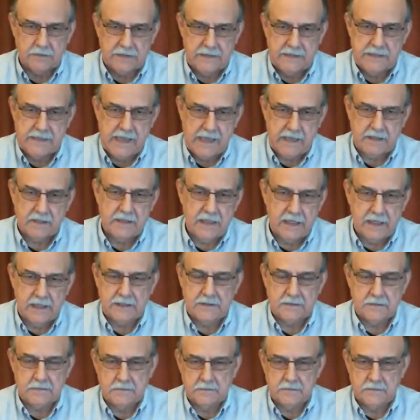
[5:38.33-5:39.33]
get that
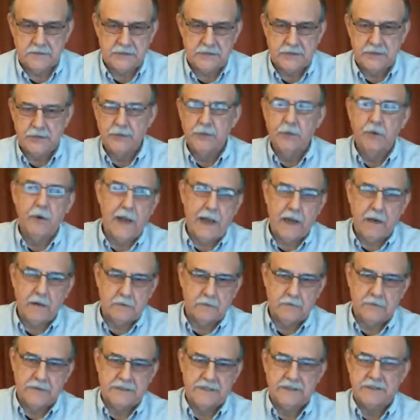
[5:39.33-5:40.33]
screw out,
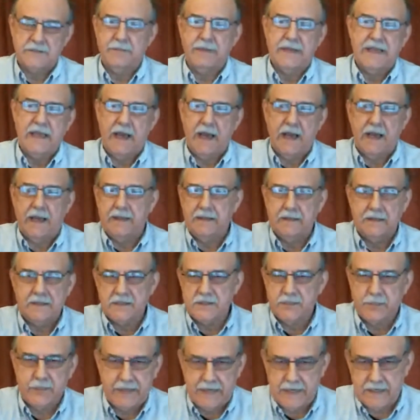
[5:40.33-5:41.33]
which is behind
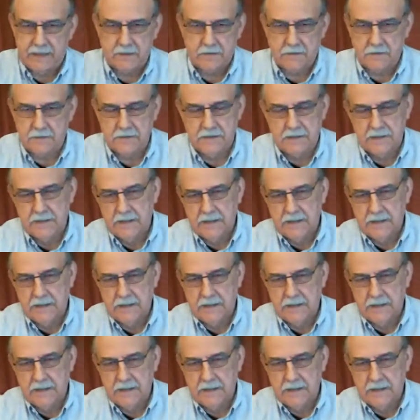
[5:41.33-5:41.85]
this panel,